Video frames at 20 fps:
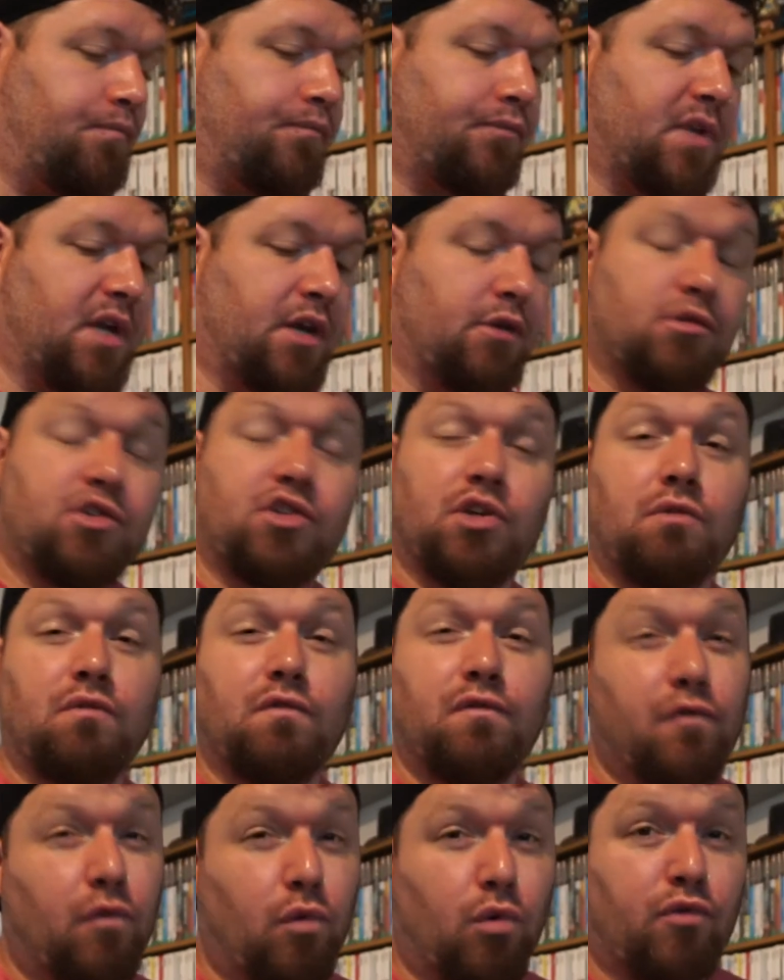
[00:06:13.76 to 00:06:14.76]
He was doing
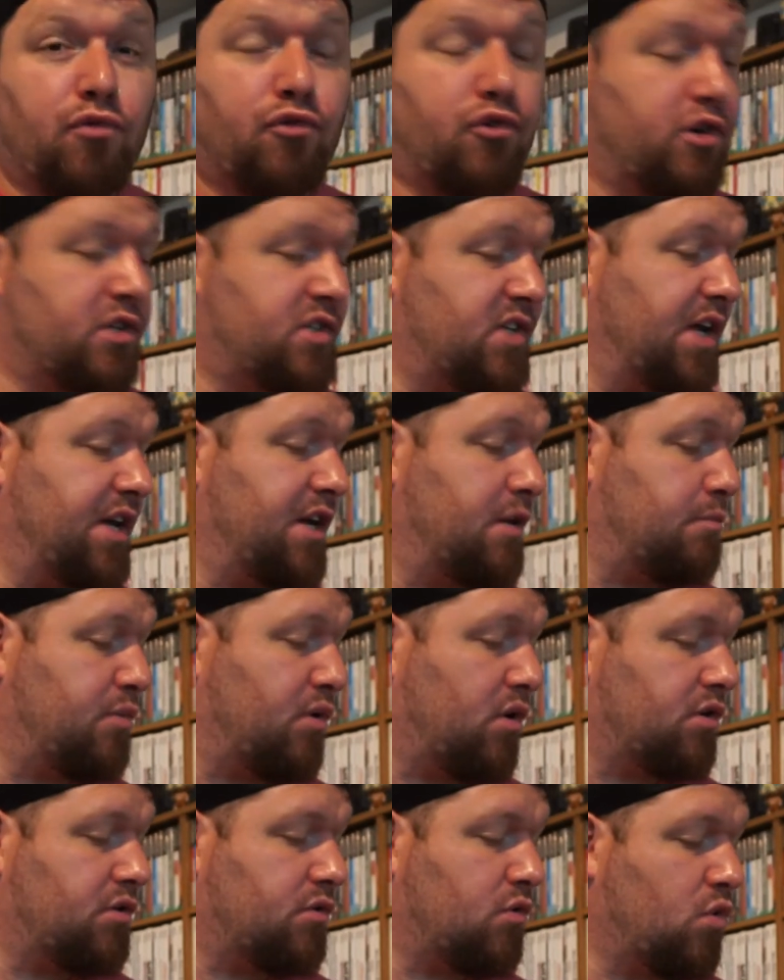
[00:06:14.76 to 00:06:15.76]
4 for a tenner, but
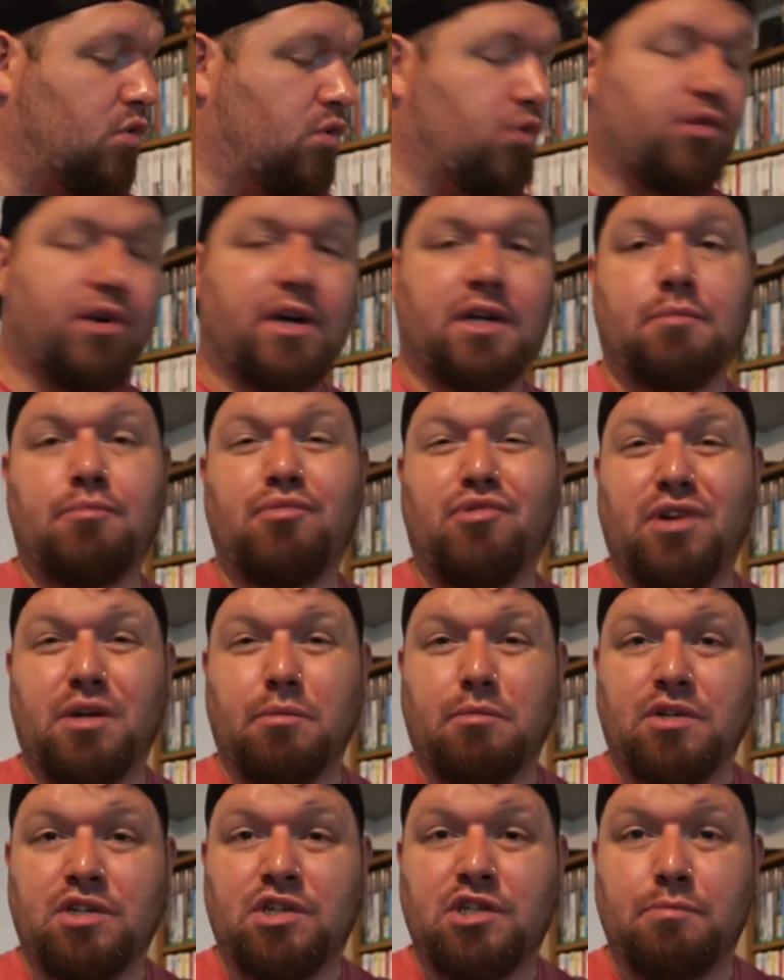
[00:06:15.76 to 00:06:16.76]
I'd already pretty
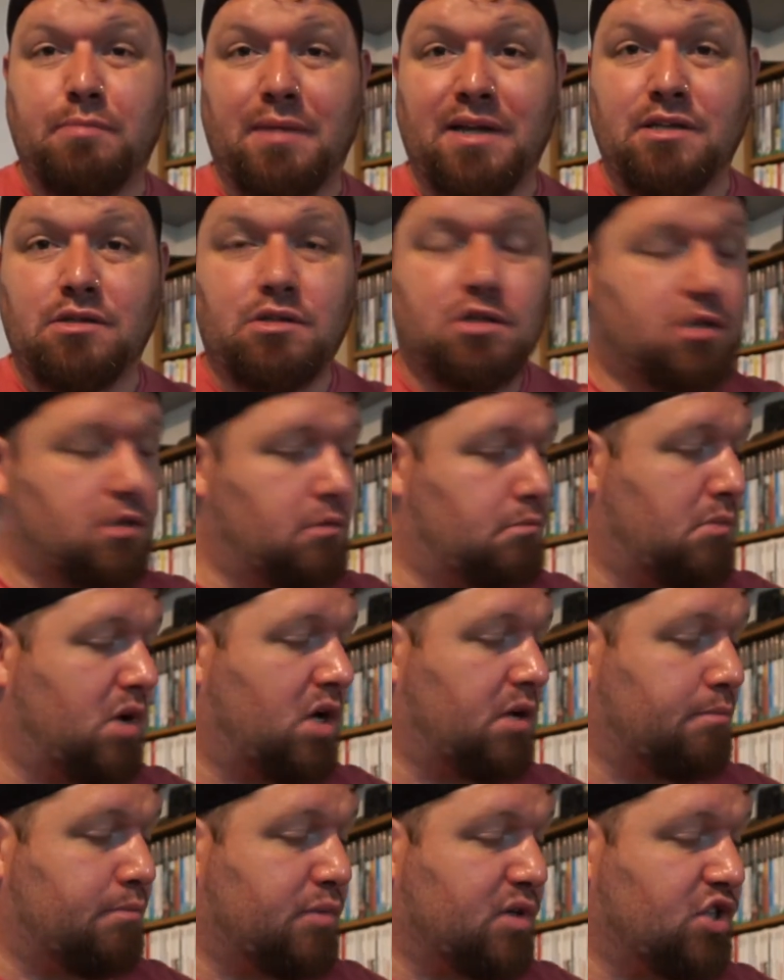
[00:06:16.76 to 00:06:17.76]
much spent my
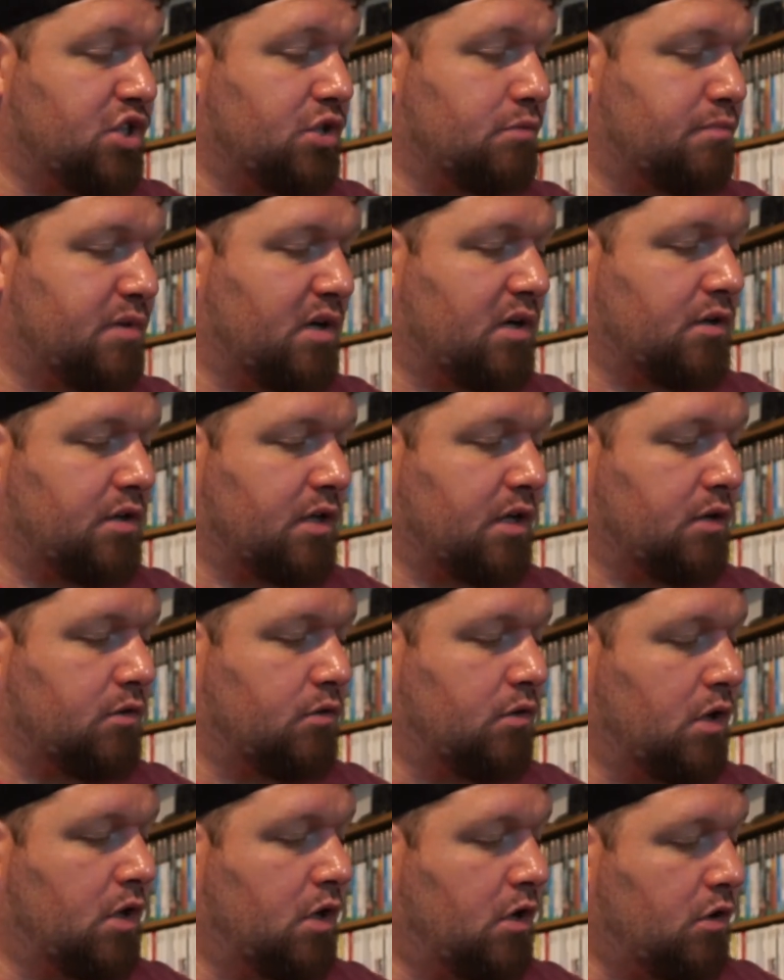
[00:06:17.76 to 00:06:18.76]
budget by then,
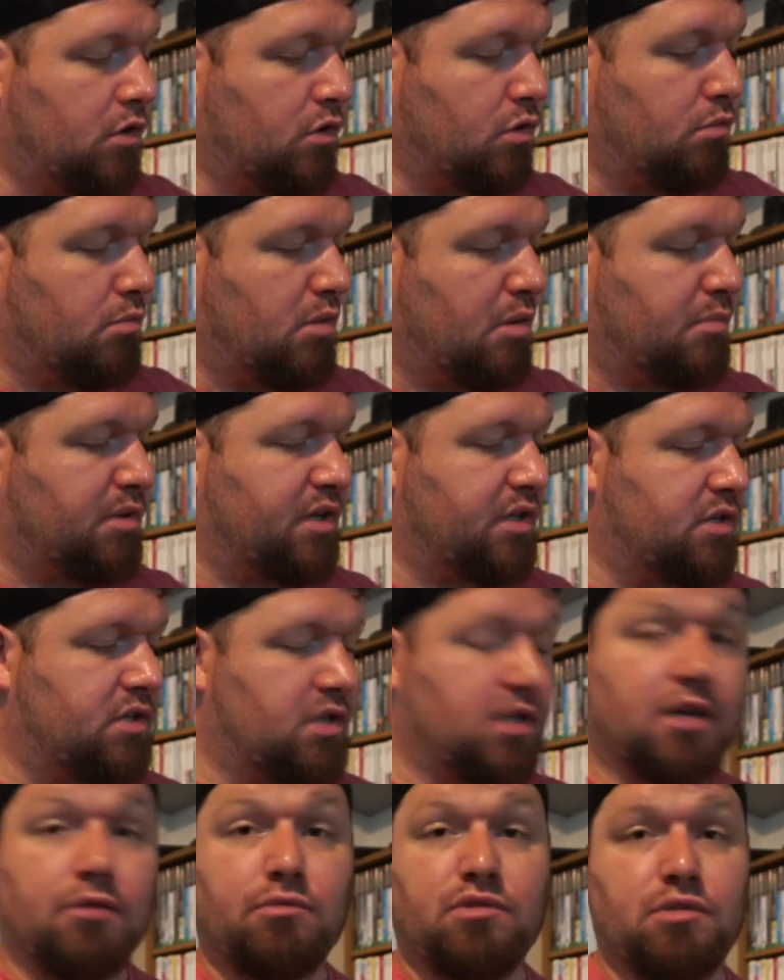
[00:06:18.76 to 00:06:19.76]
all my money, so
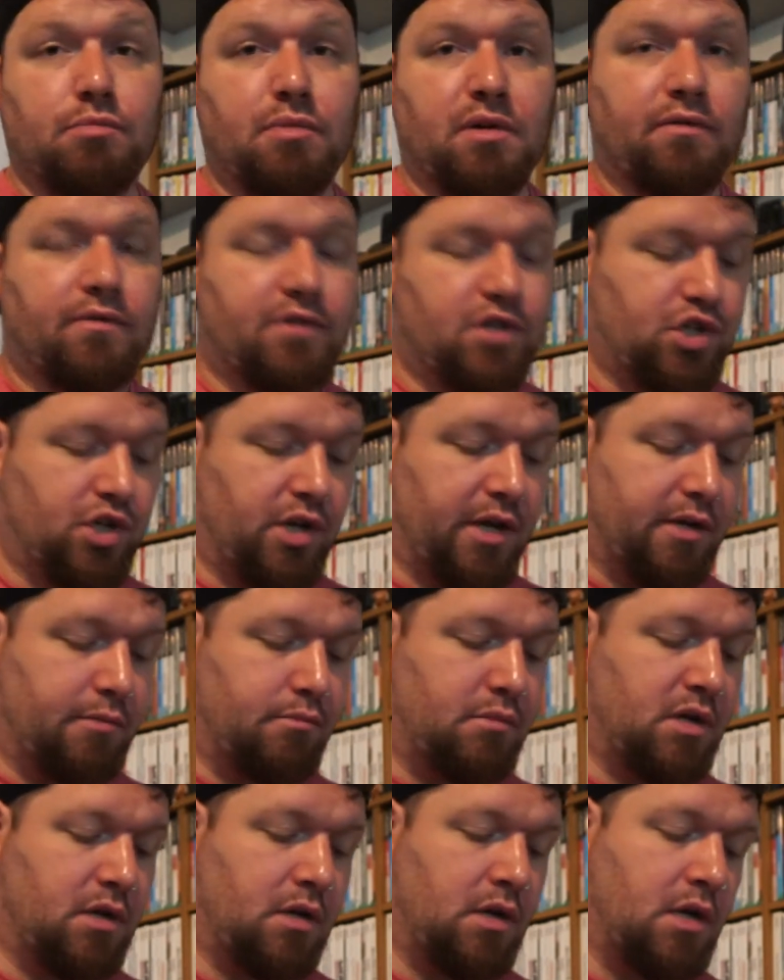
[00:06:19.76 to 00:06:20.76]
that was a bit of a shame.
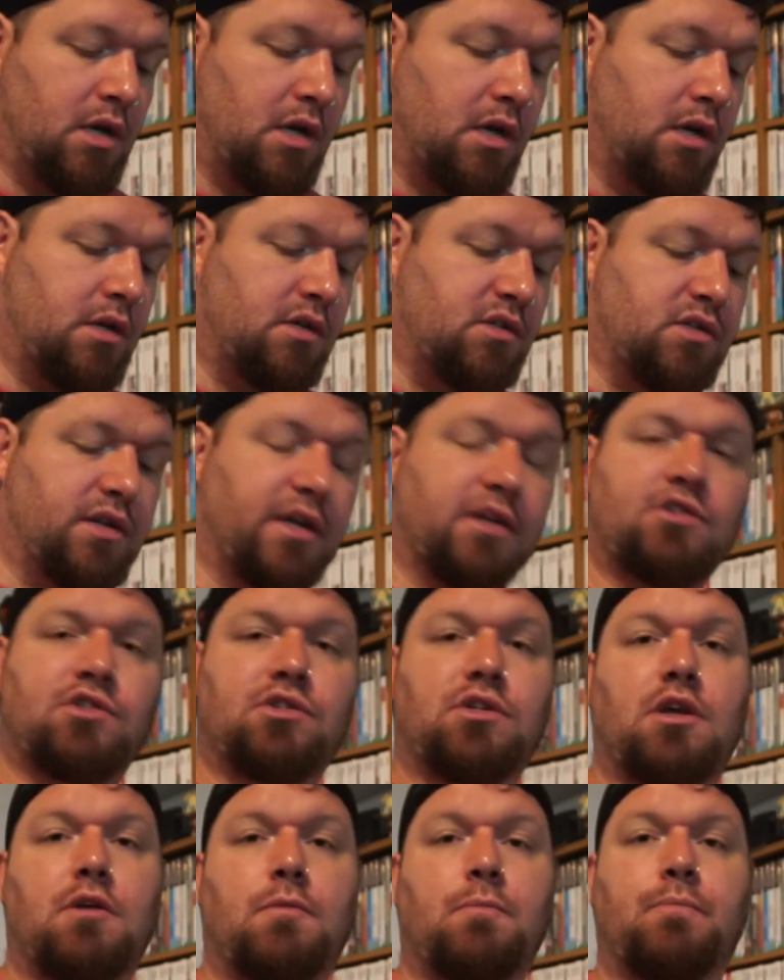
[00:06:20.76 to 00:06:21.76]
So
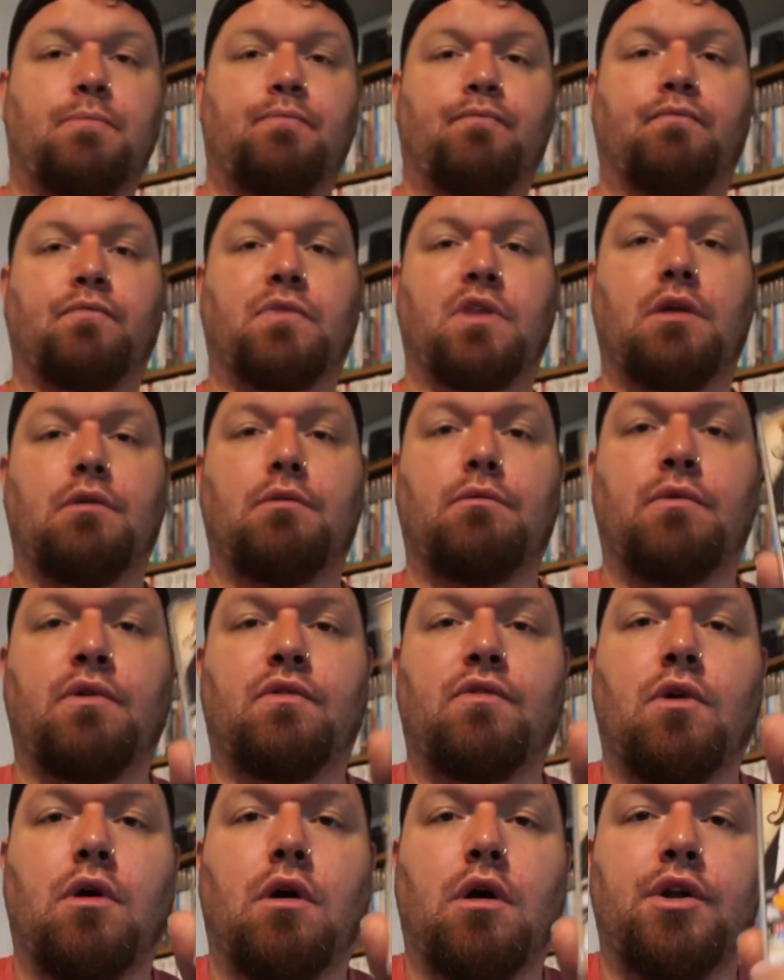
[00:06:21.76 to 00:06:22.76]
next up, we've
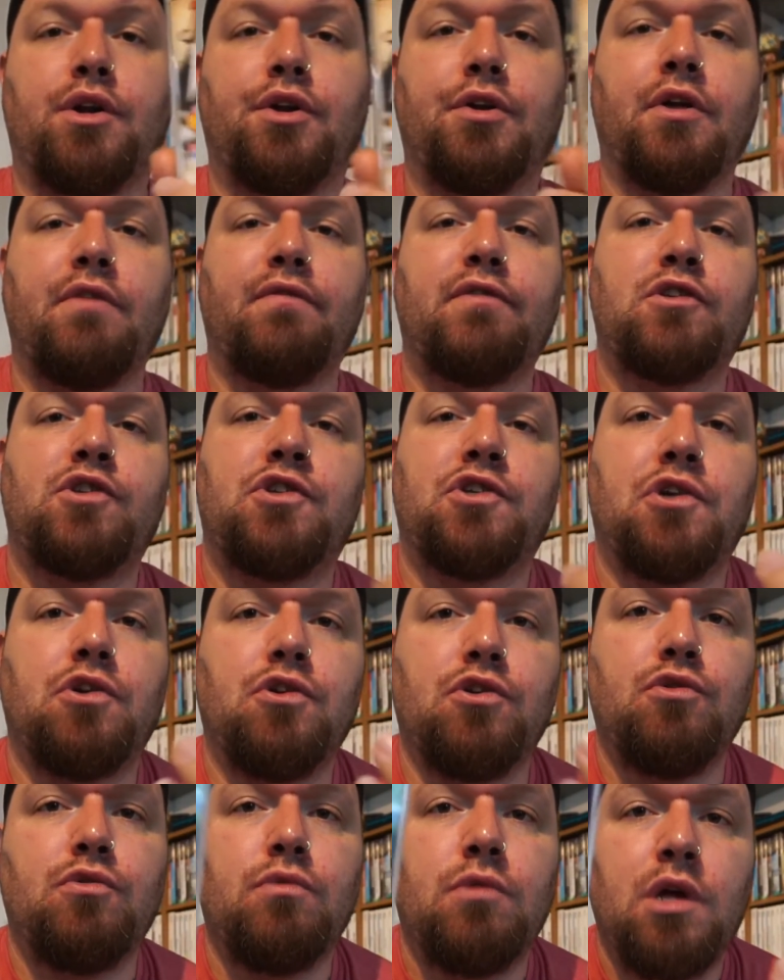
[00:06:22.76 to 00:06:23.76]
got another
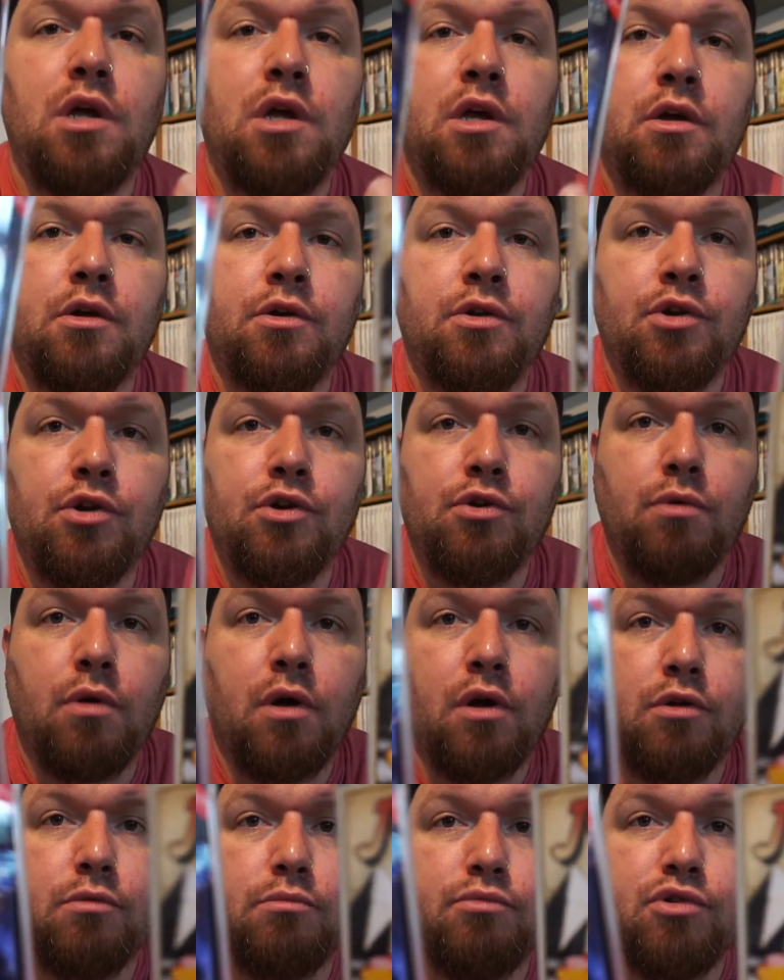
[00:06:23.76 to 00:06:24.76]
2 new
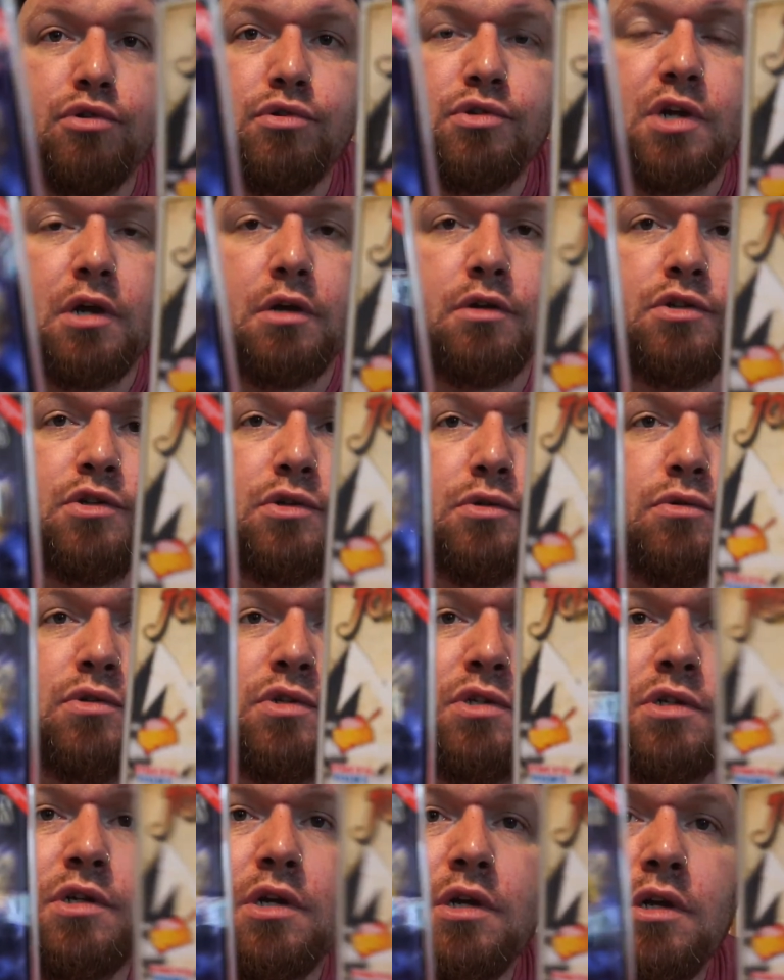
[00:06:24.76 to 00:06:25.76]
homebrew titles